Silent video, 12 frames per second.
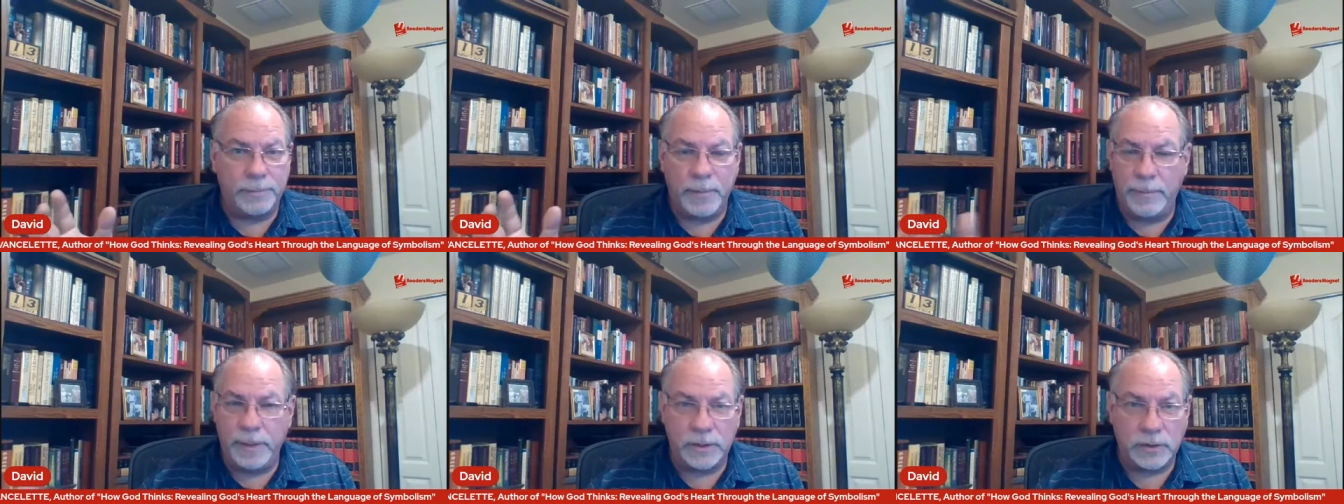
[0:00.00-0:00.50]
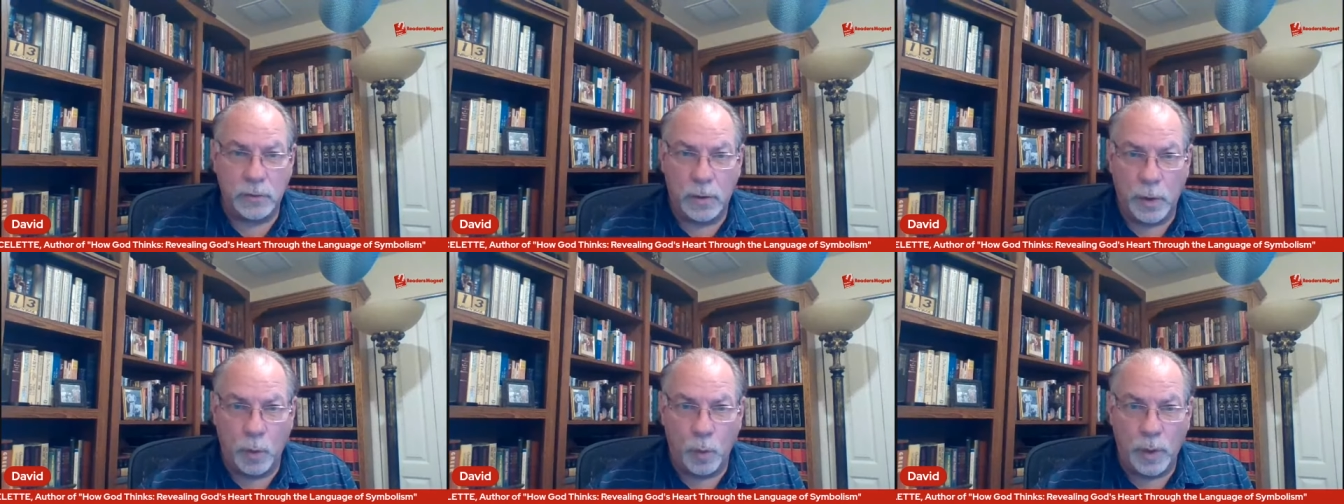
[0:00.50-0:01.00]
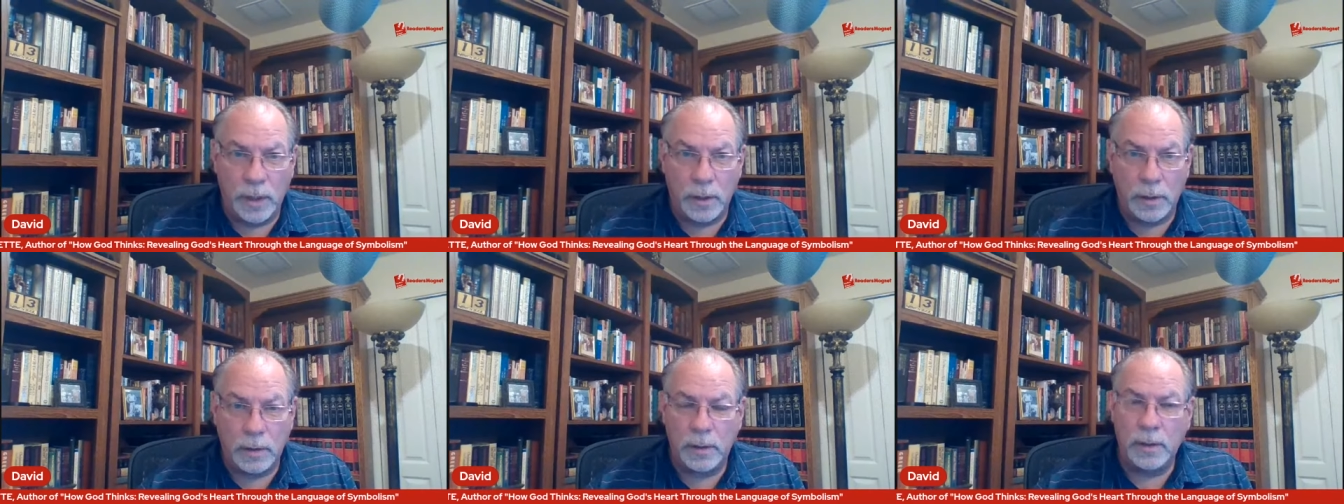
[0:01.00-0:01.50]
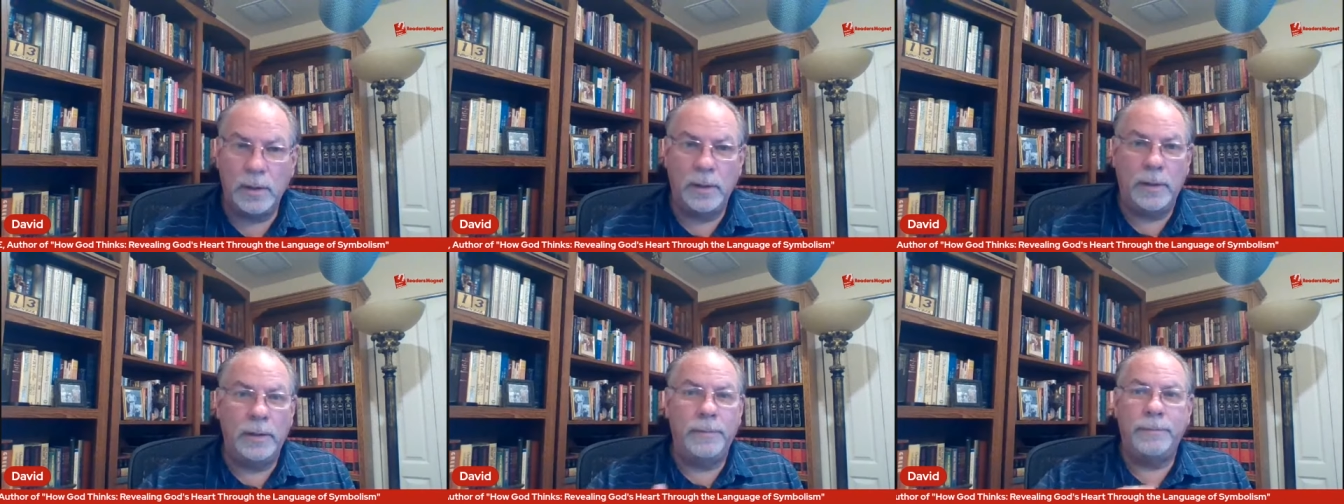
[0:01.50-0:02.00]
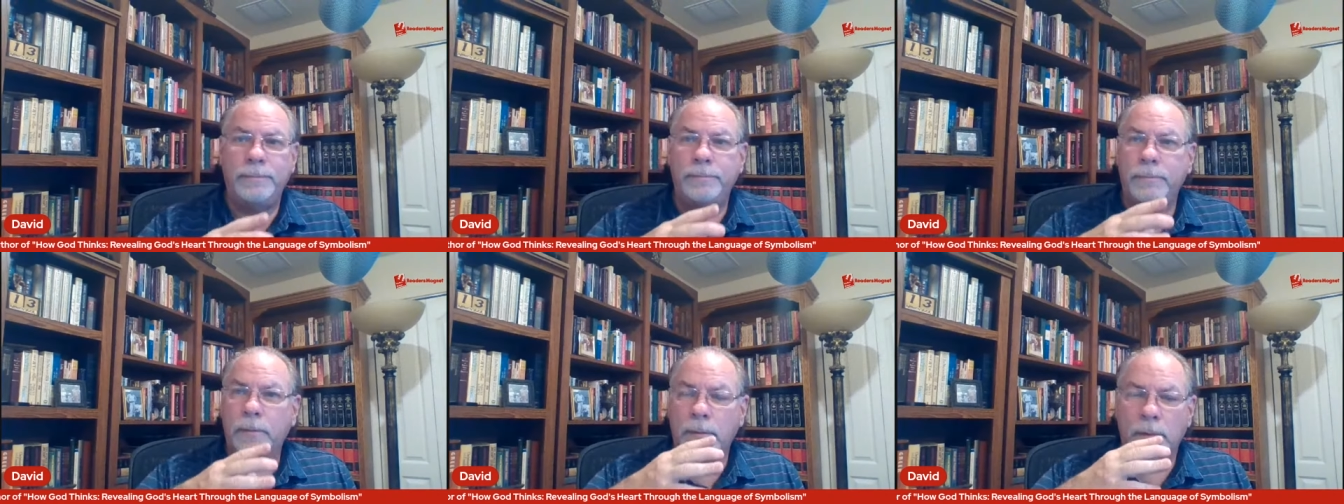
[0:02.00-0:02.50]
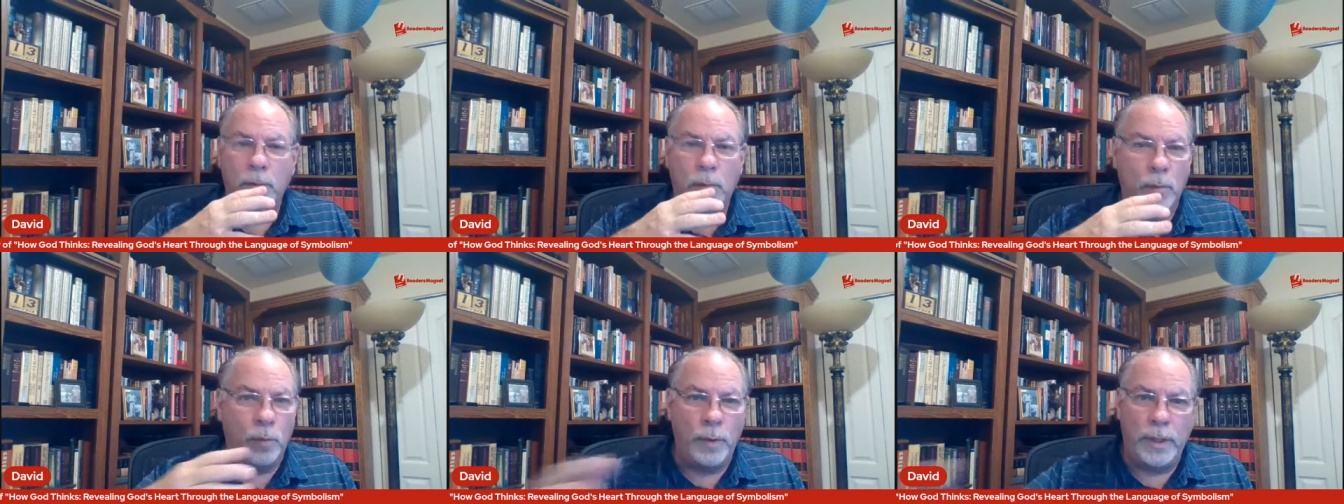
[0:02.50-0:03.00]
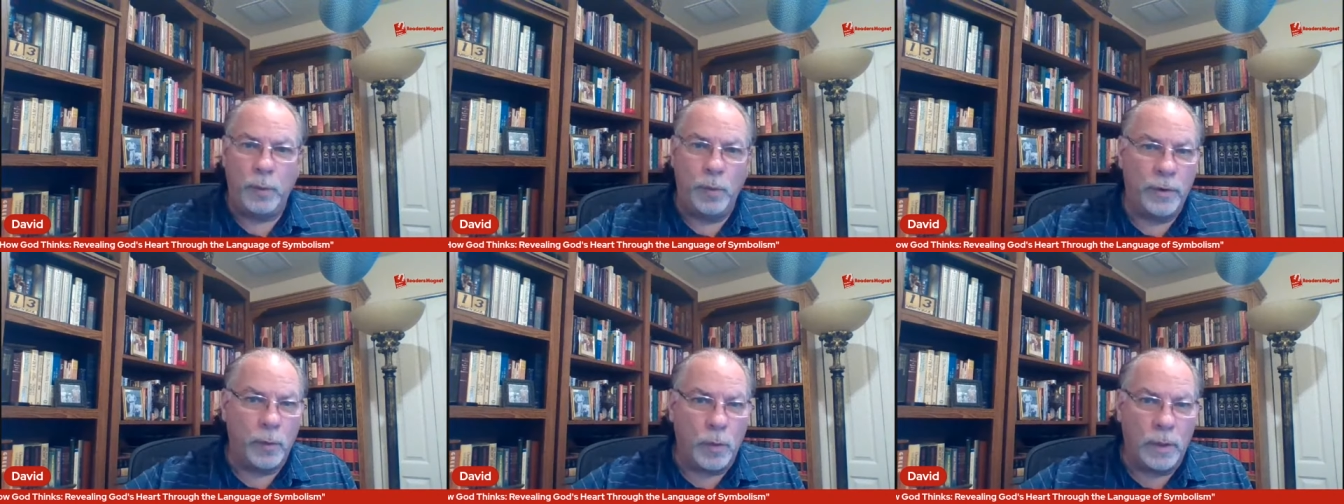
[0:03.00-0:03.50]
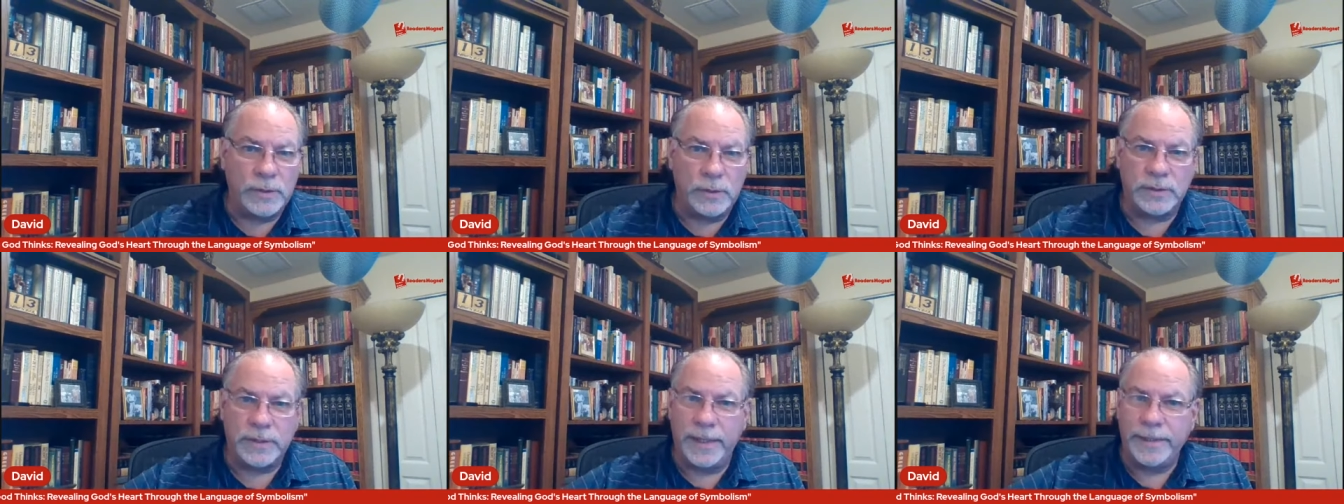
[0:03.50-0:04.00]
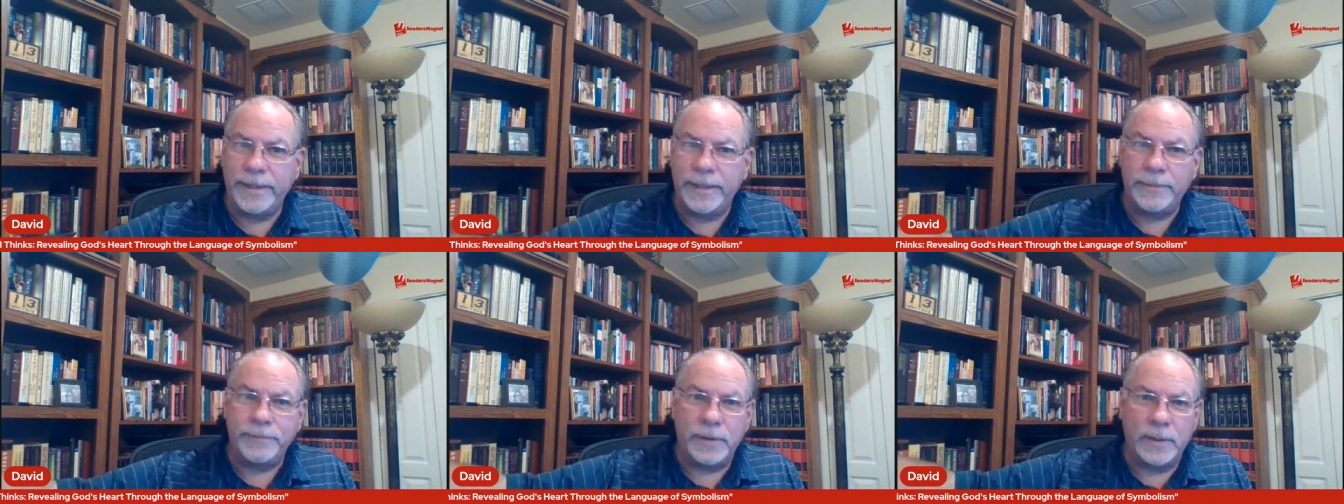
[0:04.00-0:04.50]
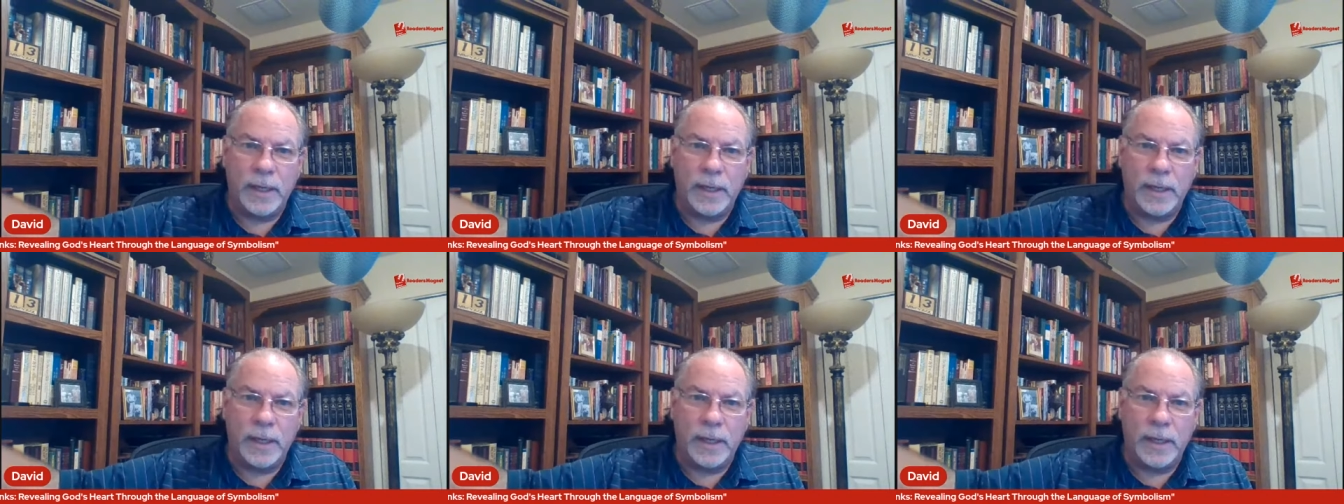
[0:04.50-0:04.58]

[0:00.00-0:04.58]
maybe a stronger will. We, we're the ones who say, no,